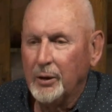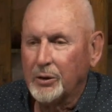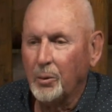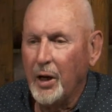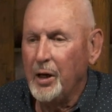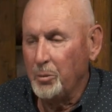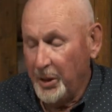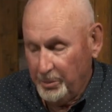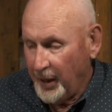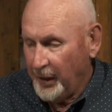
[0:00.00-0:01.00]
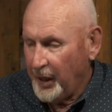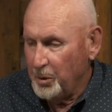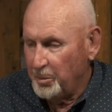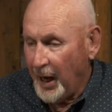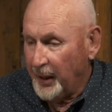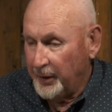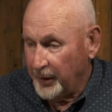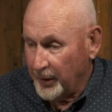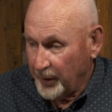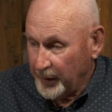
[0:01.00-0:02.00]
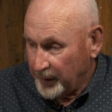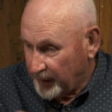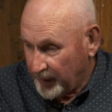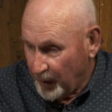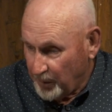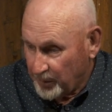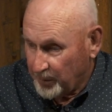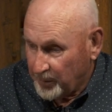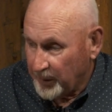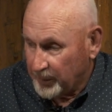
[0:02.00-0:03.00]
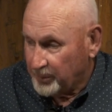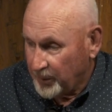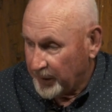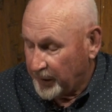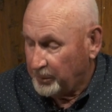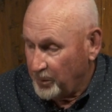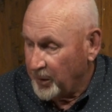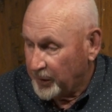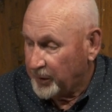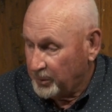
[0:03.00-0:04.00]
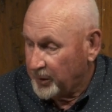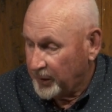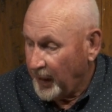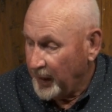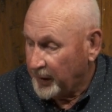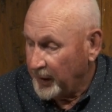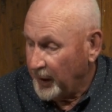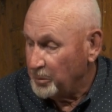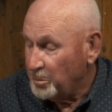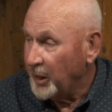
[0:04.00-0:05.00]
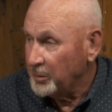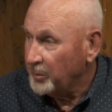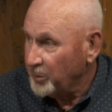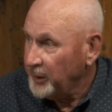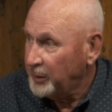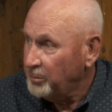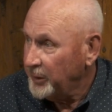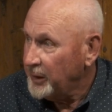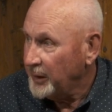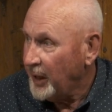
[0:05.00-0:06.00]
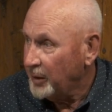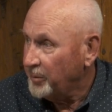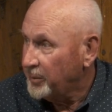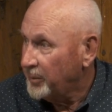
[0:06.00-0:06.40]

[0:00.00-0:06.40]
So anyway, they came back here and they were, were, were taken in. But we, we didn't have